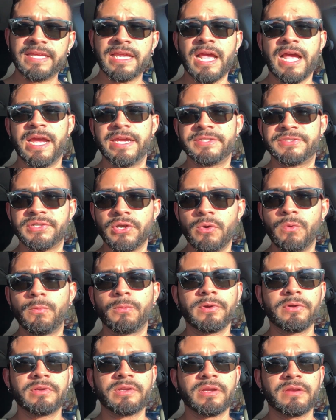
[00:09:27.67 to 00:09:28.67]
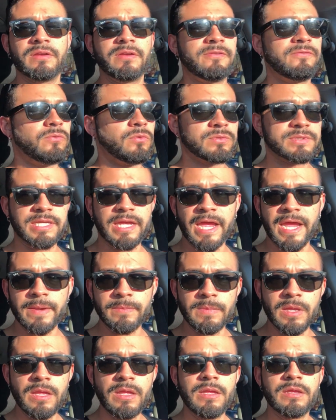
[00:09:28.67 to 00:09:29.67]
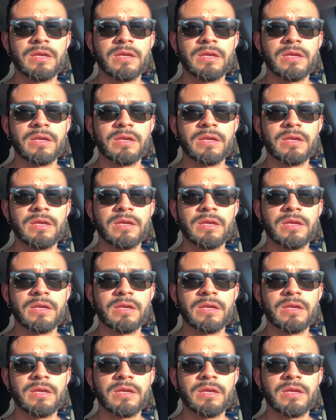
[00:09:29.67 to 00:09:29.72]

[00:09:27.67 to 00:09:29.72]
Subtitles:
that I don't work full time.